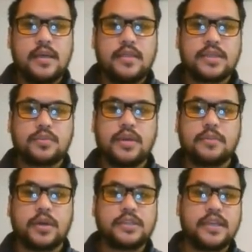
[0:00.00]
This one
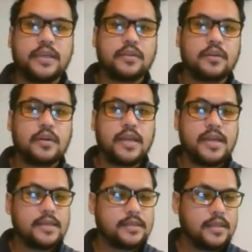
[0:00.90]
in particular
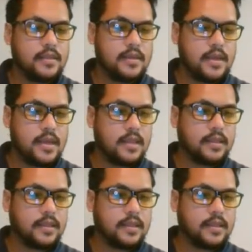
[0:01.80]
is the,